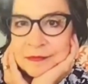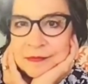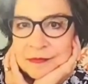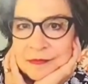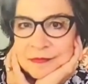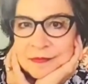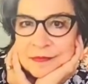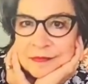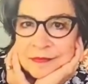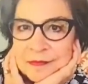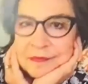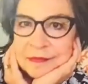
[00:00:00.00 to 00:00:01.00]

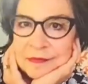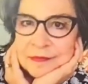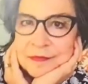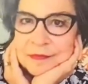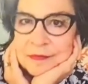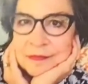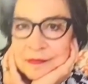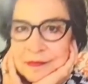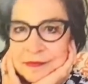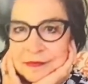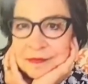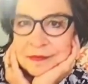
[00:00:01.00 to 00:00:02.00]
Yulee,
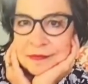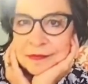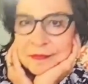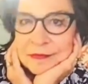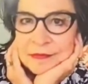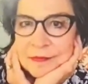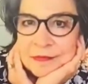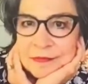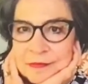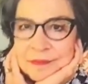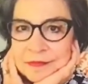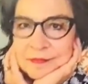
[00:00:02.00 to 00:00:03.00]
and she also